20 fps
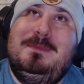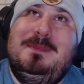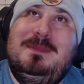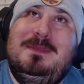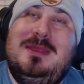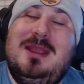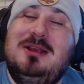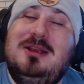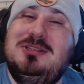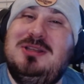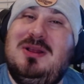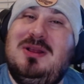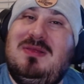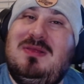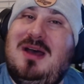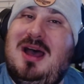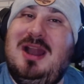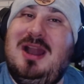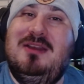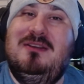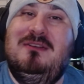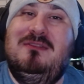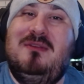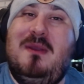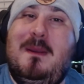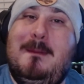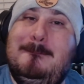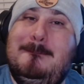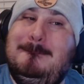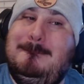there's a lot of
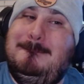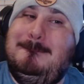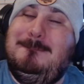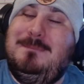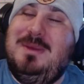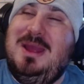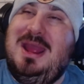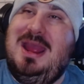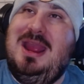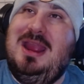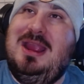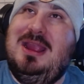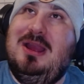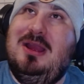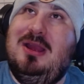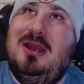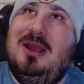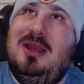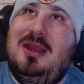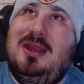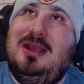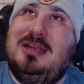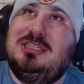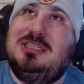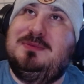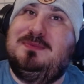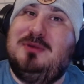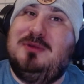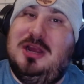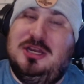big
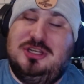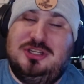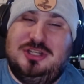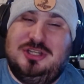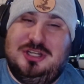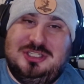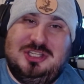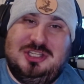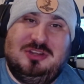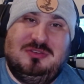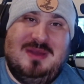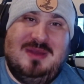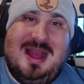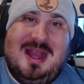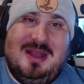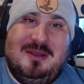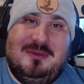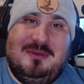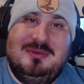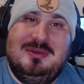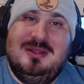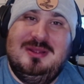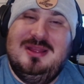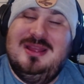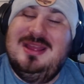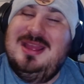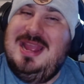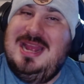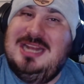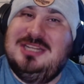expressions throughout.
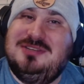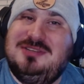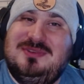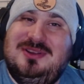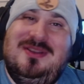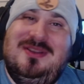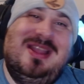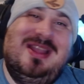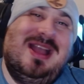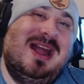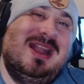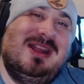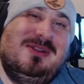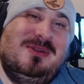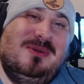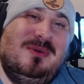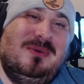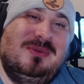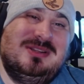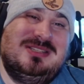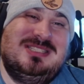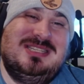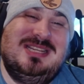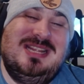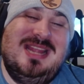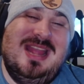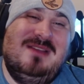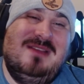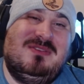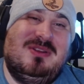It's really kind of cool to
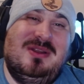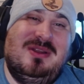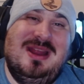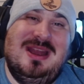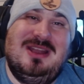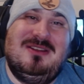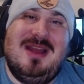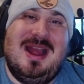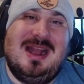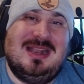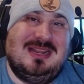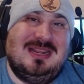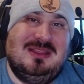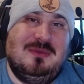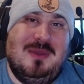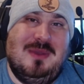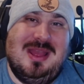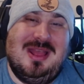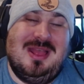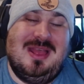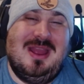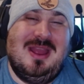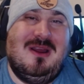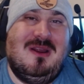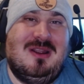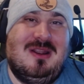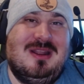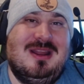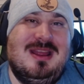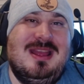see everyone interacting the way they are.